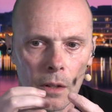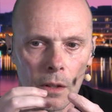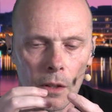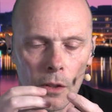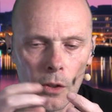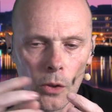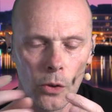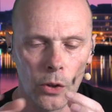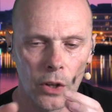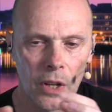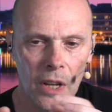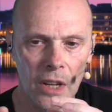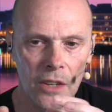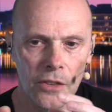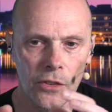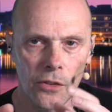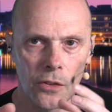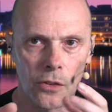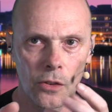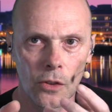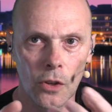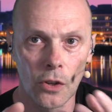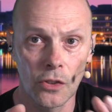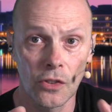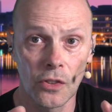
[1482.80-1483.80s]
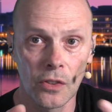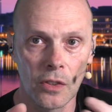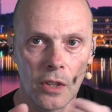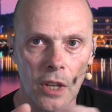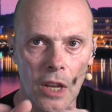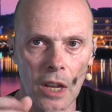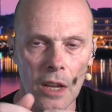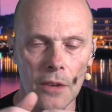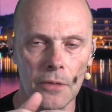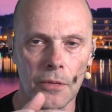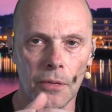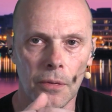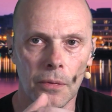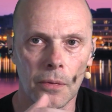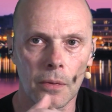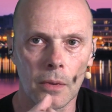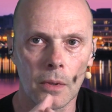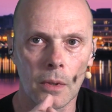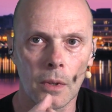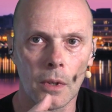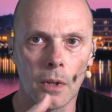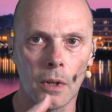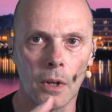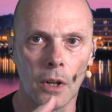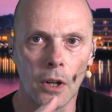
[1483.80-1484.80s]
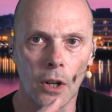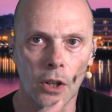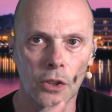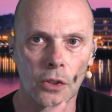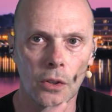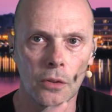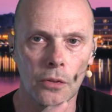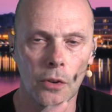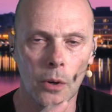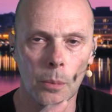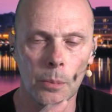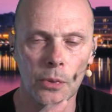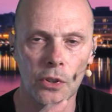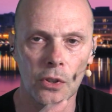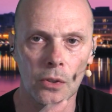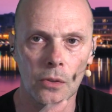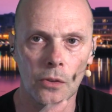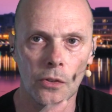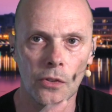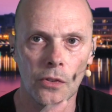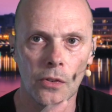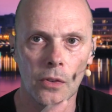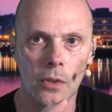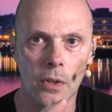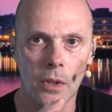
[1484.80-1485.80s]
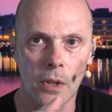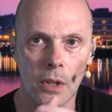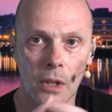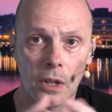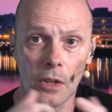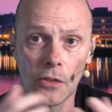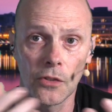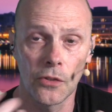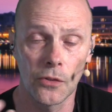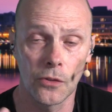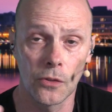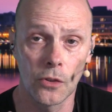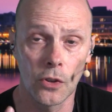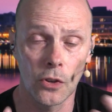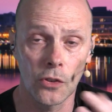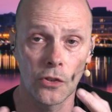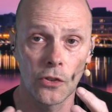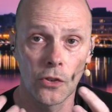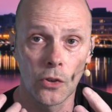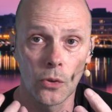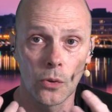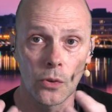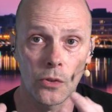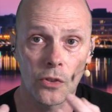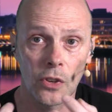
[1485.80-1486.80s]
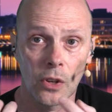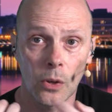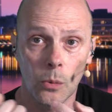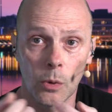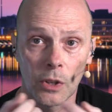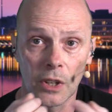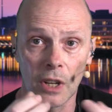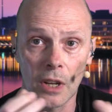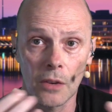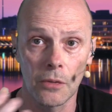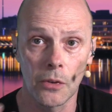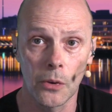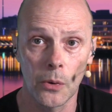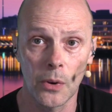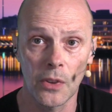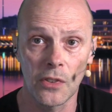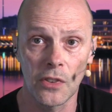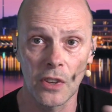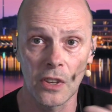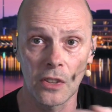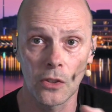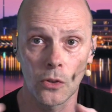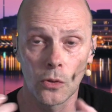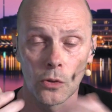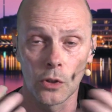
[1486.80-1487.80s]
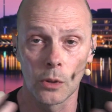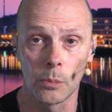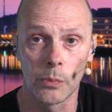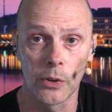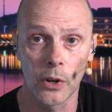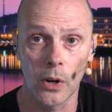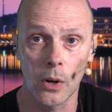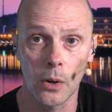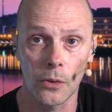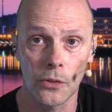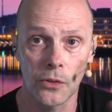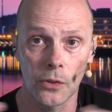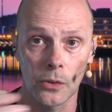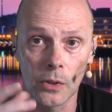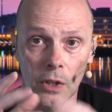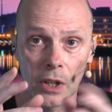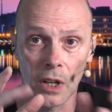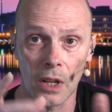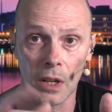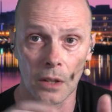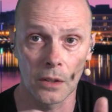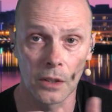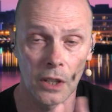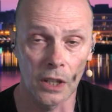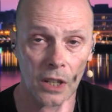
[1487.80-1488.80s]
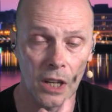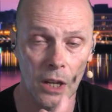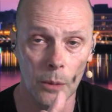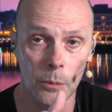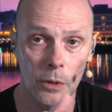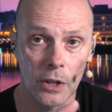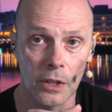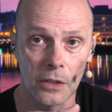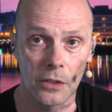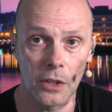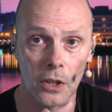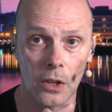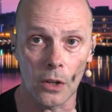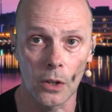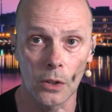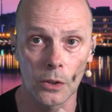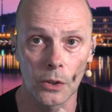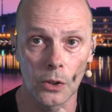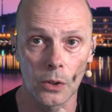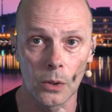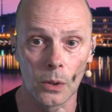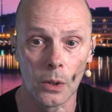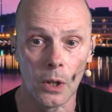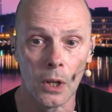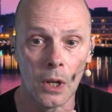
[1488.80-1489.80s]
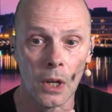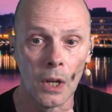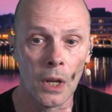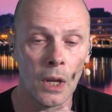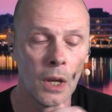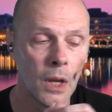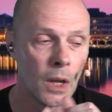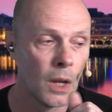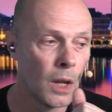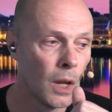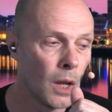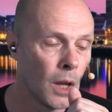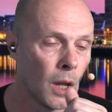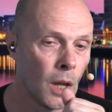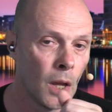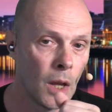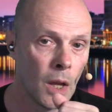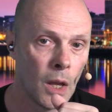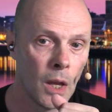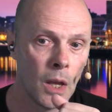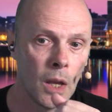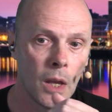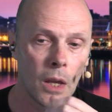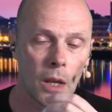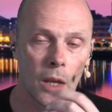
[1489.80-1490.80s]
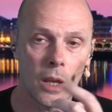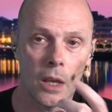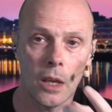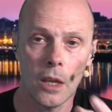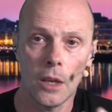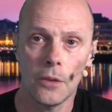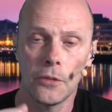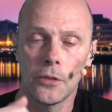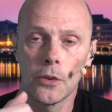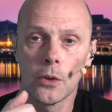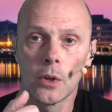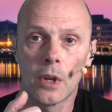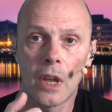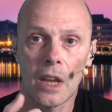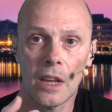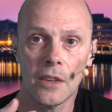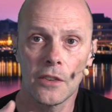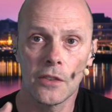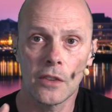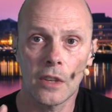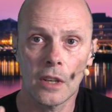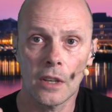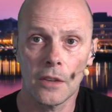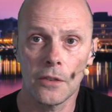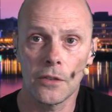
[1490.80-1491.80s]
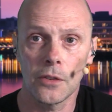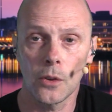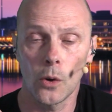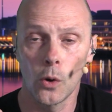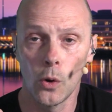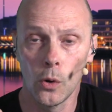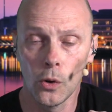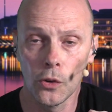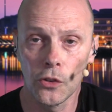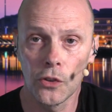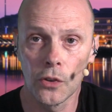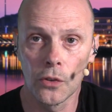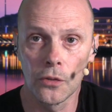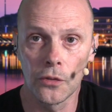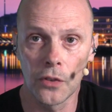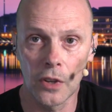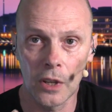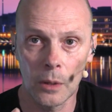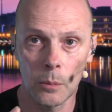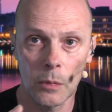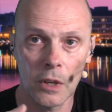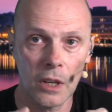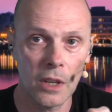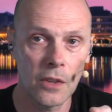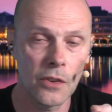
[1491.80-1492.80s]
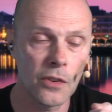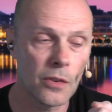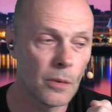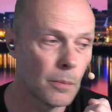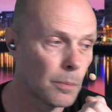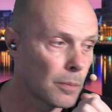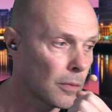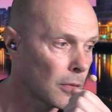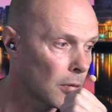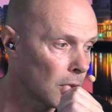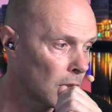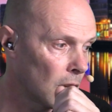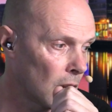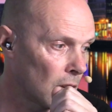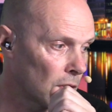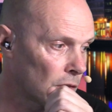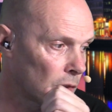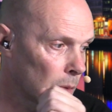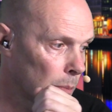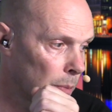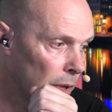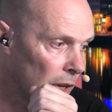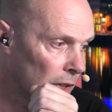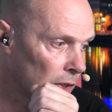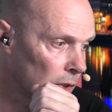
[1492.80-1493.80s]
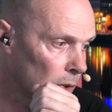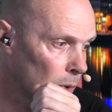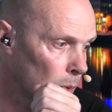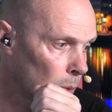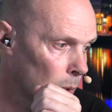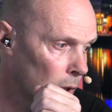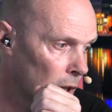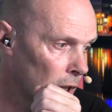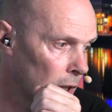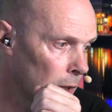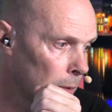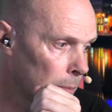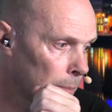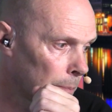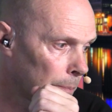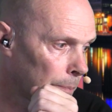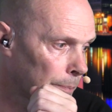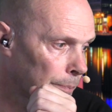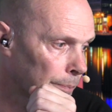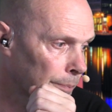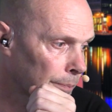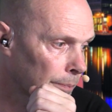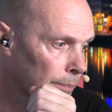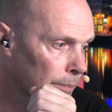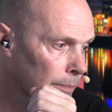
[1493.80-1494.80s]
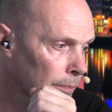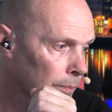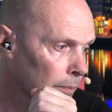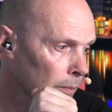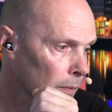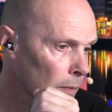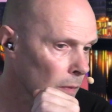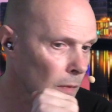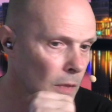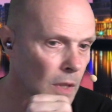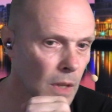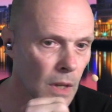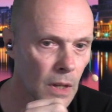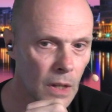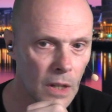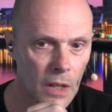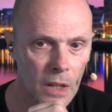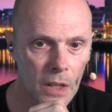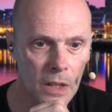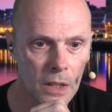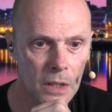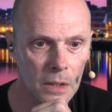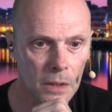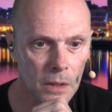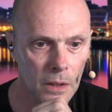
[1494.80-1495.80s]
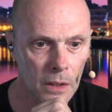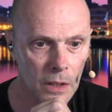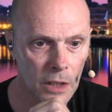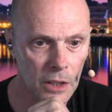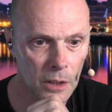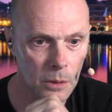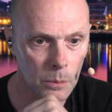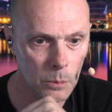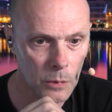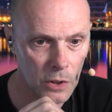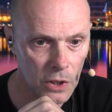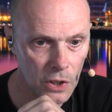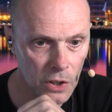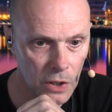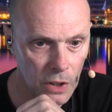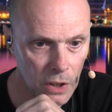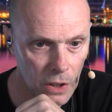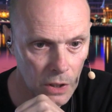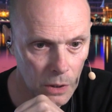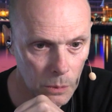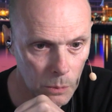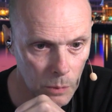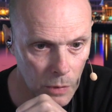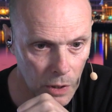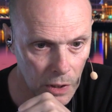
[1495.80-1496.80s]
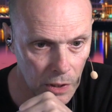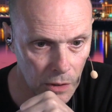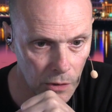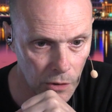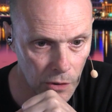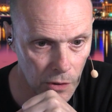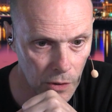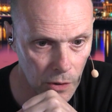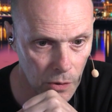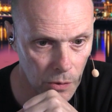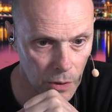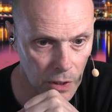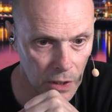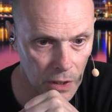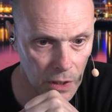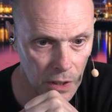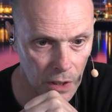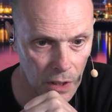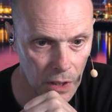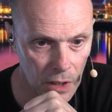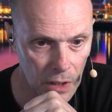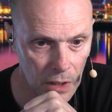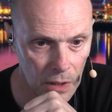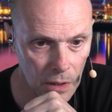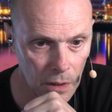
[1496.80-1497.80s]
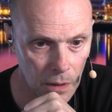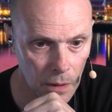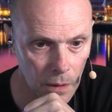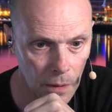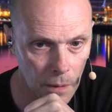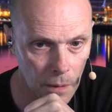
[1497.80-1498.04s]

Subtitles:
your guest doesn't have a lot of options. He's just using whatever is into the browser, the camera and the audio. If your guest has also vMix, there's a better way. And let me share my screen again.